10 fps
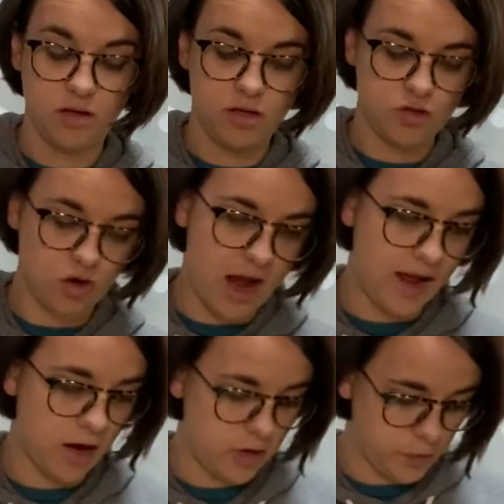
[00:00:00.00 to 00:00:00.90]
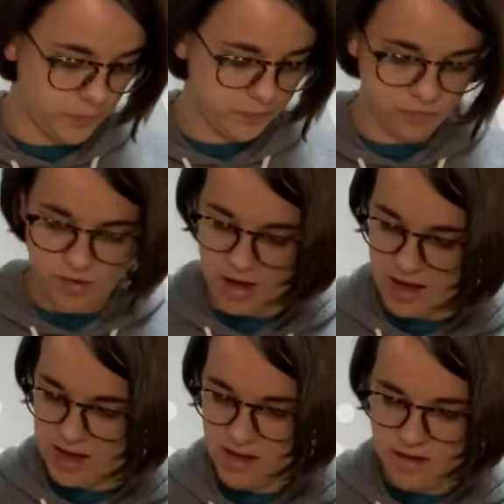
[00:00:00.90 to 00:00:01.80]
dry on you,
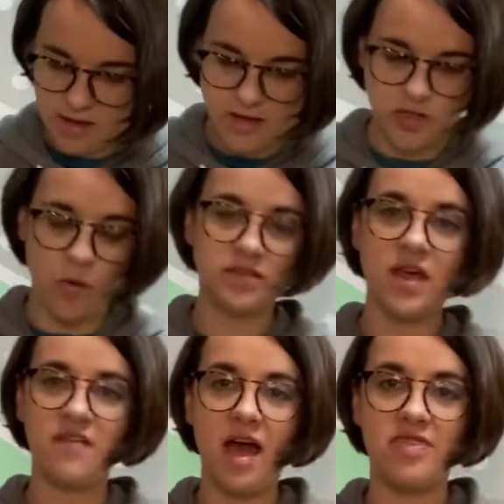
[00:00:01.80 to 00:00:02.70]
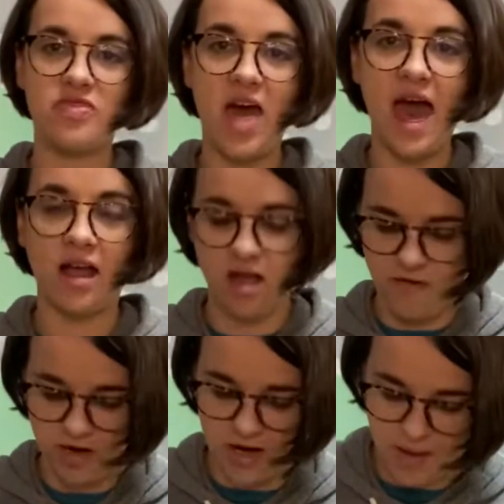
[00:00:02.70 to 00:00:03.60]
okay? So once I've got that
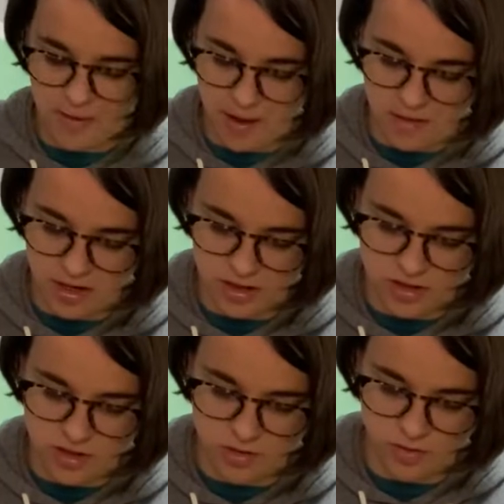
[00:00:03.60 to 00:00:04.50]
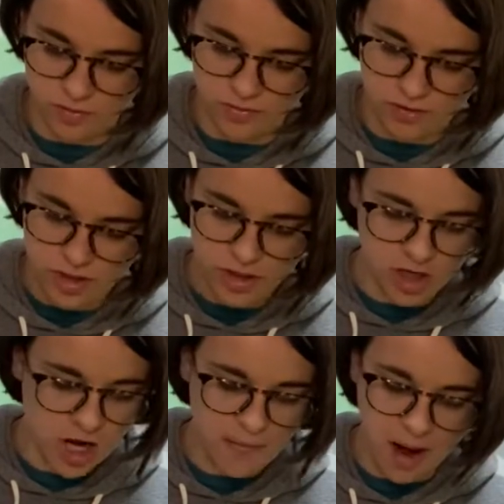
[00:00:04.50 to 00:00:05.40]
covered up, I'm gonna do, you're
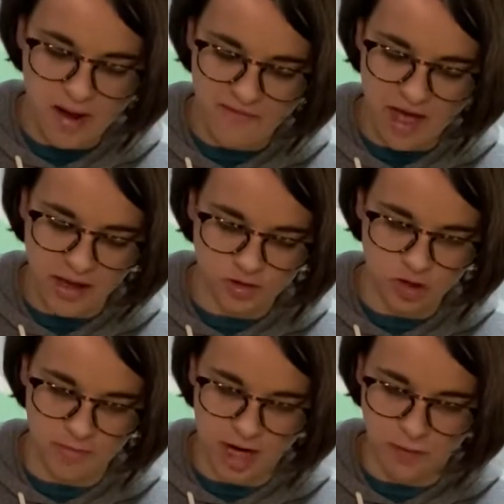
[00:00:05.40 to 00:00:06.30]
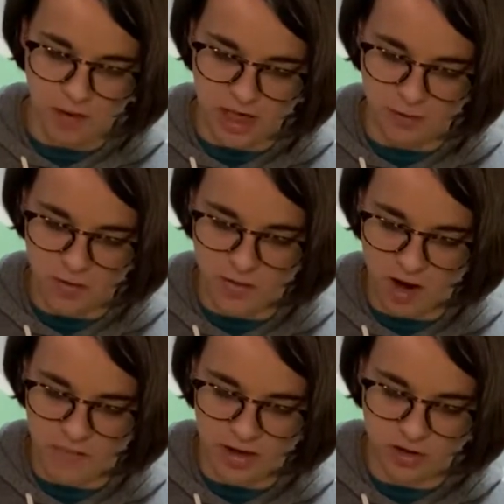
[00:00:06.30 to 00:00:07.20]
gonna probably have extra Mod Podge, but we
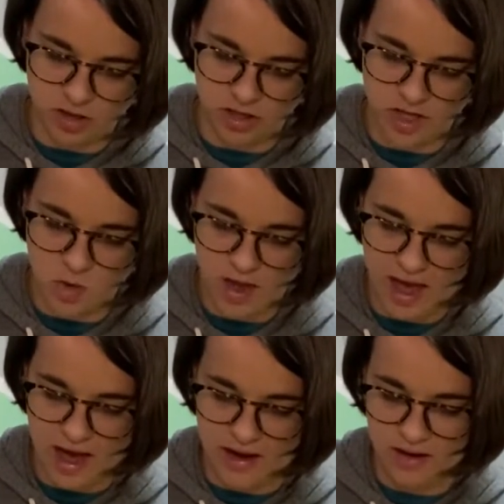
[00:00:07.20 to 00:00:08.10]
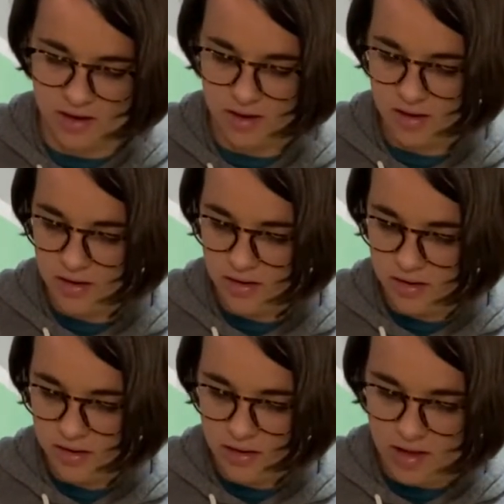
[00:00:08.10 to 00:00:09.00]
wanna make sure that you had
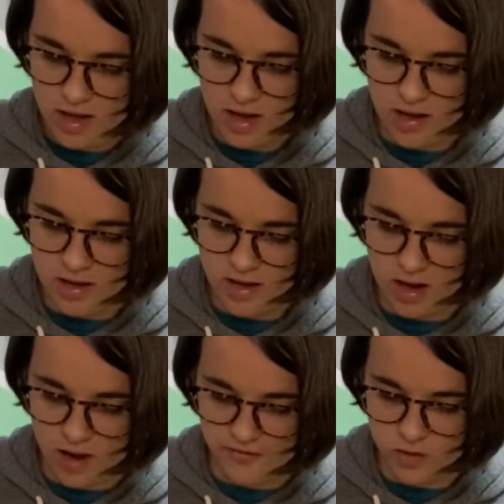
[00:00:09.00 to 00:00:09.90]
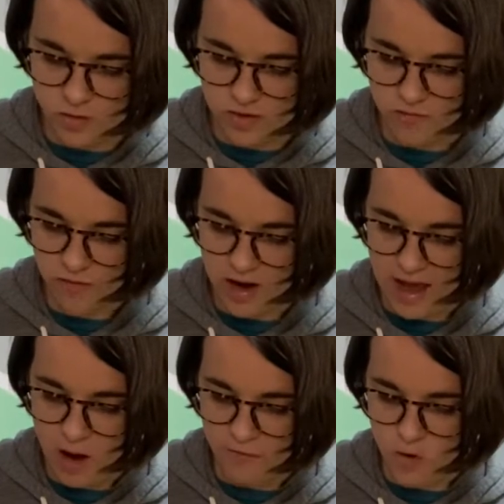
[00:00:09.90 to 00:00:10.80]
enough so you didn't run
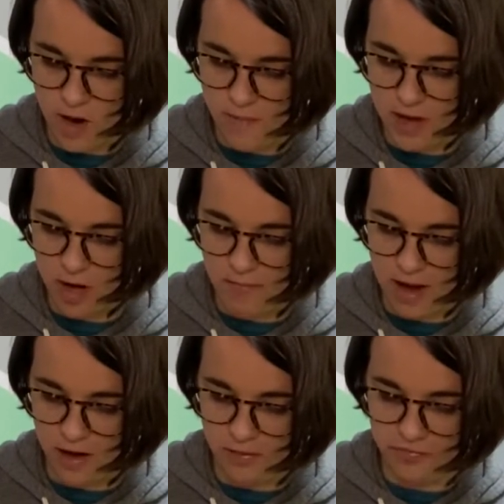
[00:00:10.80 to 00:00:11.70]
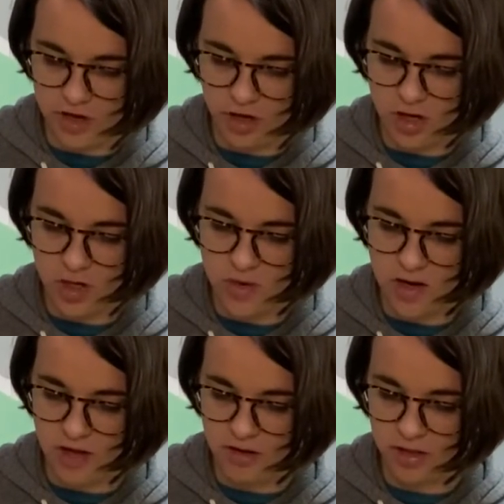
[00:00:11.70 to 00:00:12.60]
out if you had a bigger bottle. Then you're gonna do
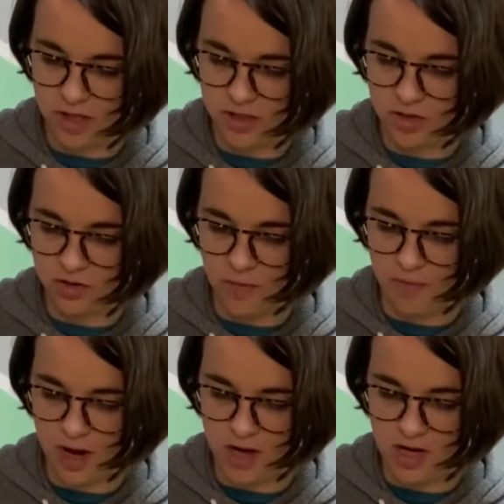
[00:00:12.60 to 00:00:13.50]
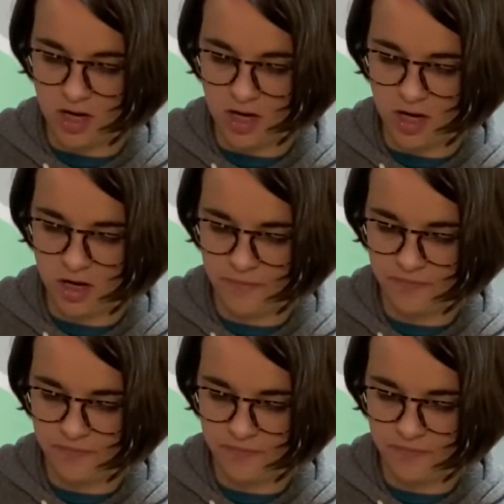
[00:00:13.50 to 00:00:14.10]
another little strip on here